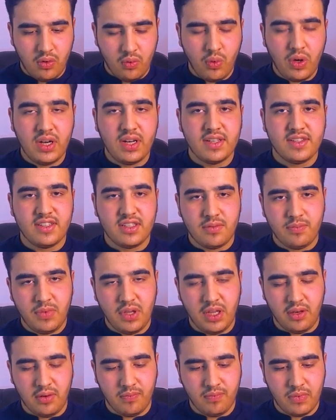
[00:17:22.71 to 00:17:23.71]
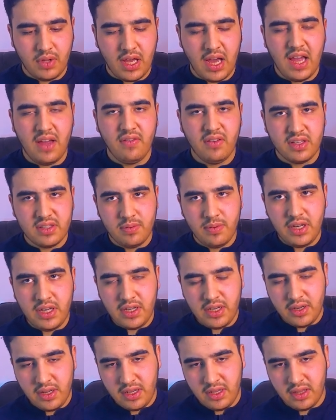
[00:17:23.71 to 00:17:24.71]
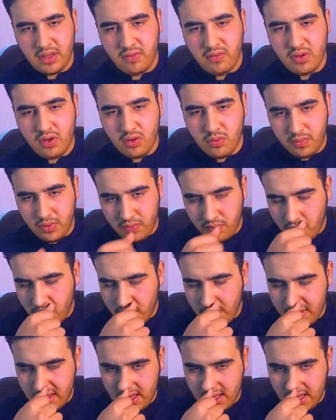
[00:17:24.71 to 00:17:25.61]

What does it mean? I have explained it in the video before